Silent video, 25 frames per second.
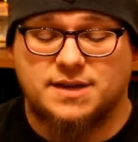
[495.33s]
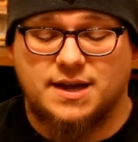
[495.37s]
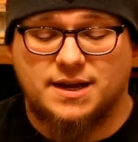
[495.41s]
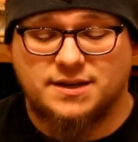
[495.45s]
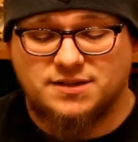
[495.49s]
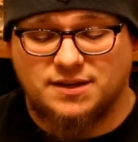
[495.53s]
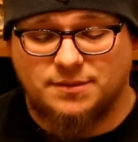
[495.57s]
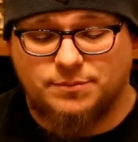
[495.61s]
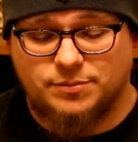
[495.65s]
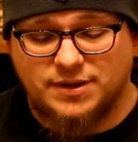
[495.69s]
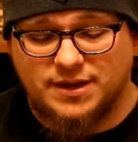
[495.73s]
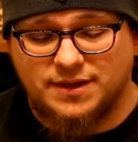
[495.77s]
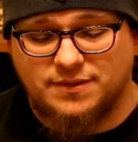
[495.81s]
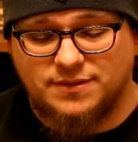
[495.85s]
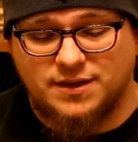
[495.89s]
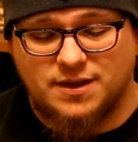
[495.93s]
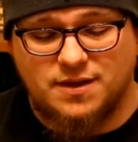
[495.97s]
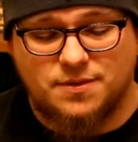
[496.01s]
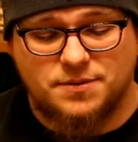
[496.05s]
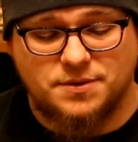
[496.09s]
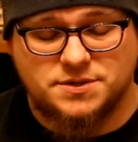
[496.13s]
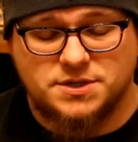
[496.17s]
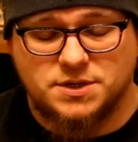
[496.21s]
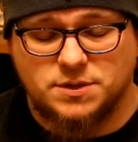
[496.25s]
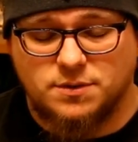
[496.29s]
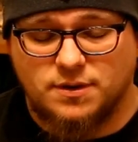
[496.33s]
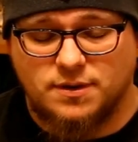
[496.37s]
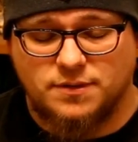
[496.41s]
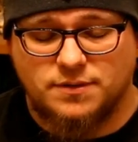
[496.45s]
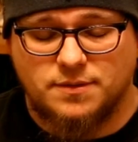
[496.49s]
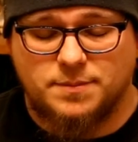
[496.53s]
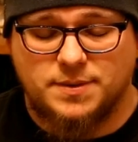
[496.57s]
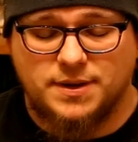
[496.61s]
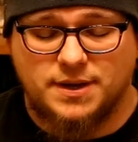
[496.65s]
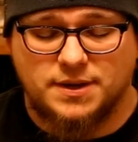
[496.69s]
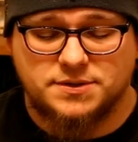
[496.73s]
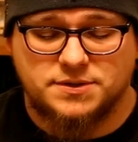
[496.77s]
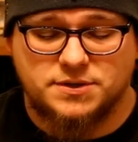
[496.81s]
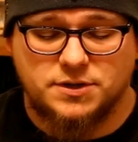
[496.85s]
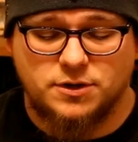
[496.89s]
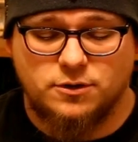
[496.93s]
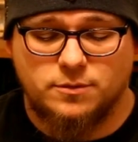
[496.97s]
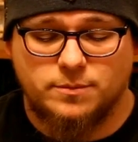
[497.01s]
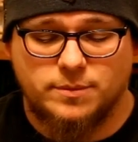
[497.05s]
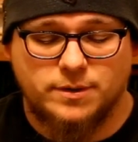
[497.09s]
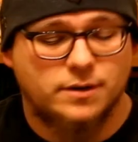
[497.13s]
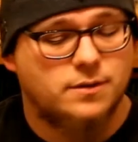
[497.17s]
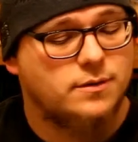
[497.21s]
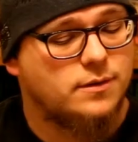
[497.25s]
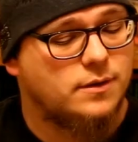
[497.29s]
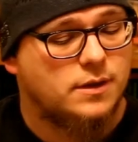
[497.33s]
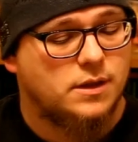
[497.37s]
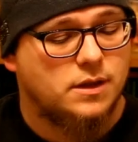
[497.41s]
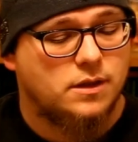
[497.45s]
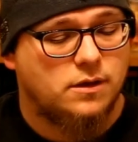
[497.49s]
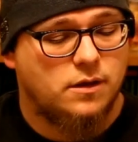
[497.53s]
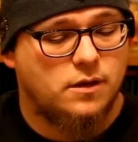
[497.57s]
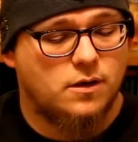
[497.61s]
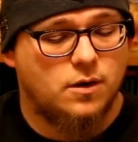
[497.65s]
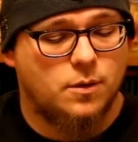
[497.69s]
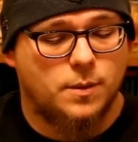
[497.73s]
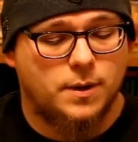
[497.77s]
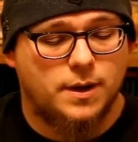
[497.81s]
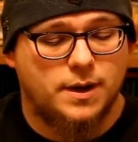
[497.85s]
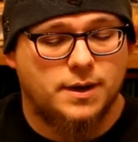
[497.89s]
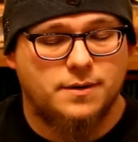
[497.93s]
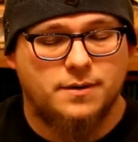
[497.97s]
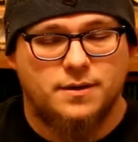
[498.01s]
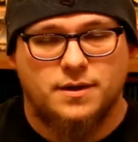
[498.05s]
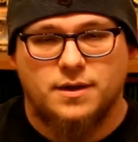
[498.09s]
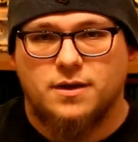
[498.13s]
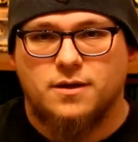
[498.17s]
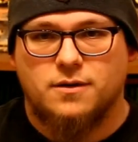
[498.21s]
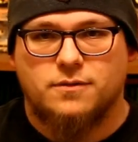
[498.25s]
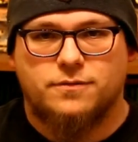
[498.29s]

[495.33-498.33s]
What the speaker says: I actually played the other 2 on the PS2, but you know what?